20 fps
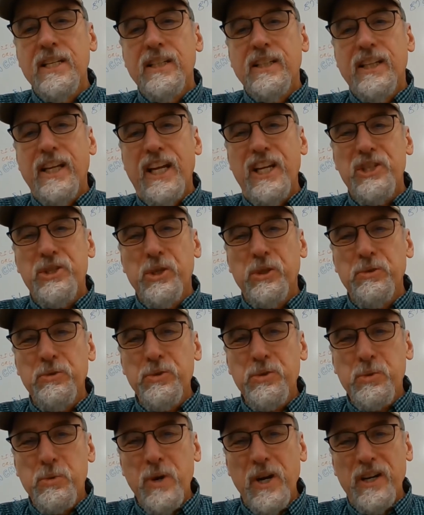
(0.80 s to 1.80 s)
Hey,
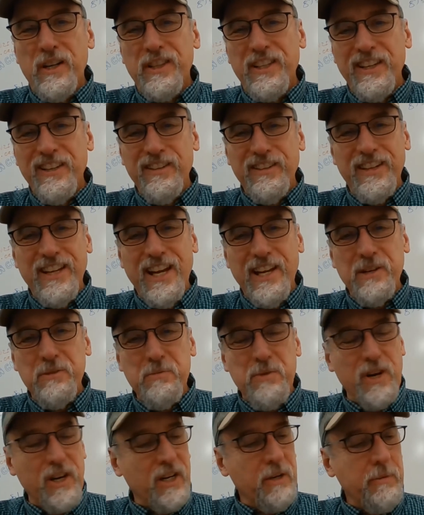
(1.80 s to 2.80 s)
Children's Choir of the Internet.
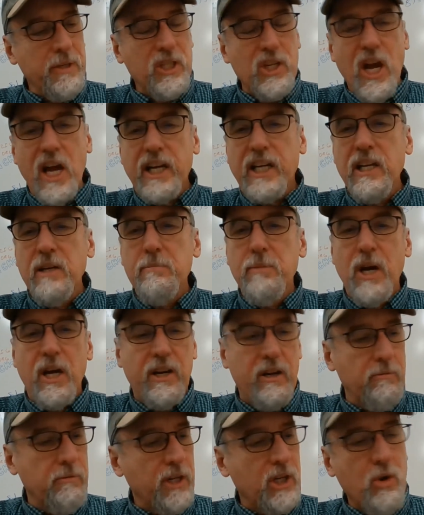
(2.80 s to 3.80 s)
We're going to be talking about
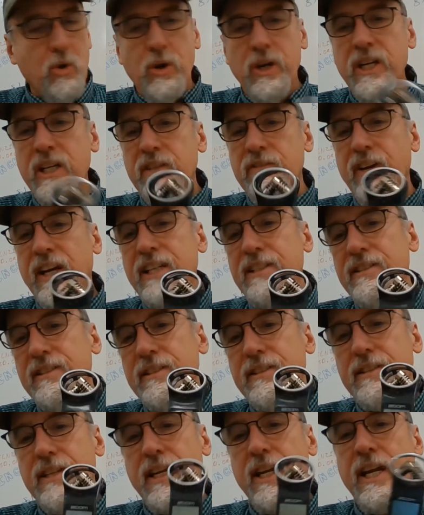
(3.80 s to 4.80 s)
our recording
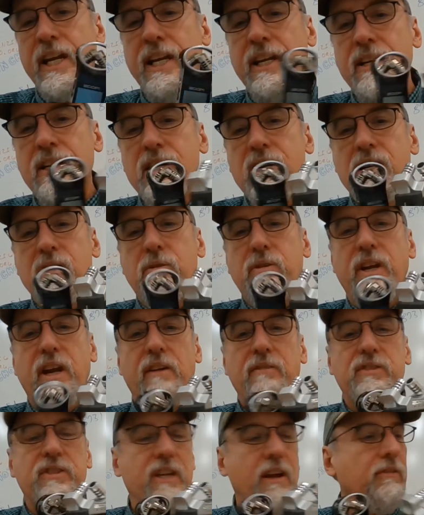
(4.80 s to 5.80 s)
devices today. We
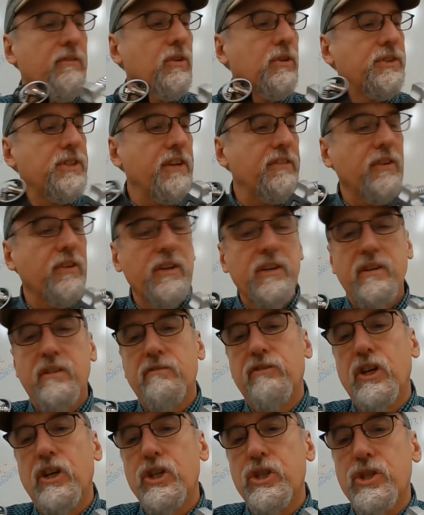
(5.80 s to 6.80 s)
have several different
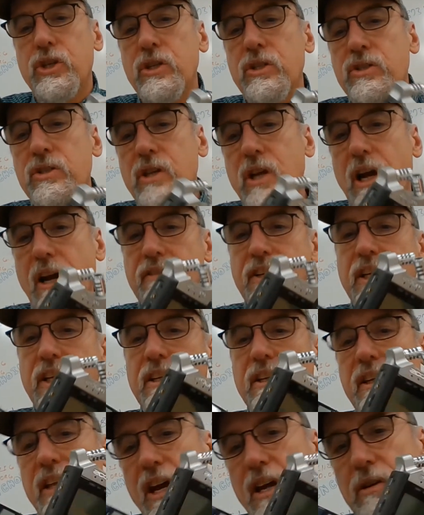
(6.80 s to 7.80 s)
versions of
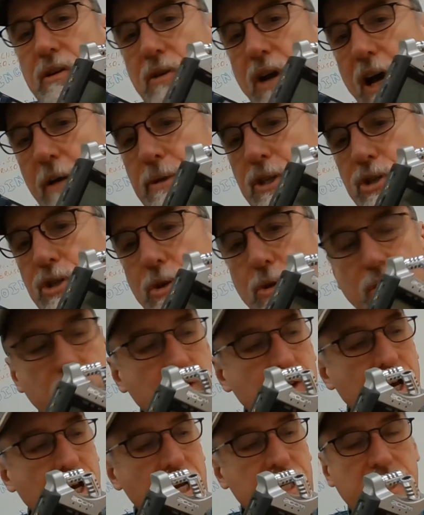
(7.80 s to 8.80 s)
it that I'll be showing
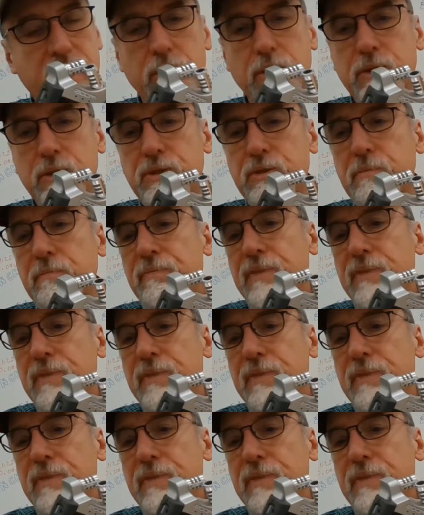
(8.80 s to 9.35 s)
you how to use.